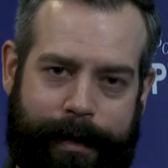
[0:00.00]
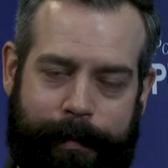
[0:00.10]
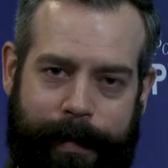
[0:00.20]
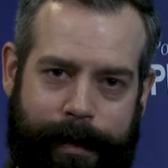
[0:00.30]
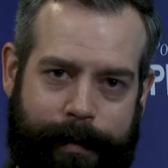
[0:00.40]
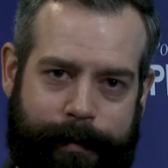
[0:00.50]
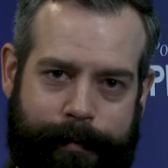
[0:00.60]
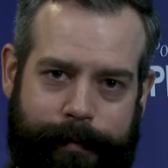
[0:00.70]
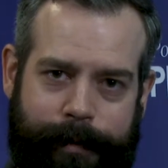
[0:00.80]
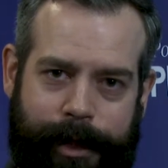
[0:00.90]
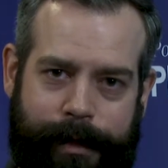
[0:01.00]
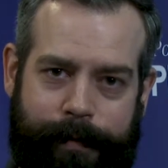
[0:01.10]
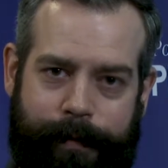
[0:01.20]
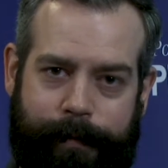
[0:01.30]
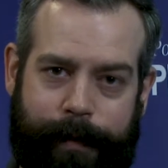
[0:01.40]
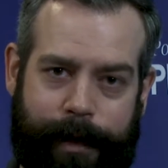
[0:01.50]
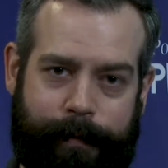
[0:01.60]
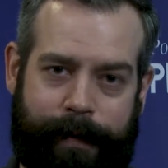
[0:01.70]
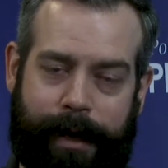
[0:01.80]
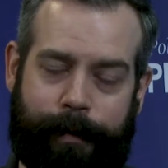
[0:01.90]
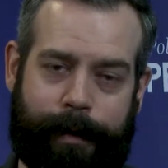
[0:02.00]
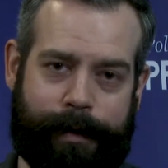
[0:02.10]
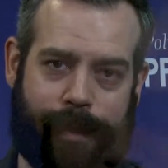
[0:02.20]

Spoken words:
going to be just a fireworks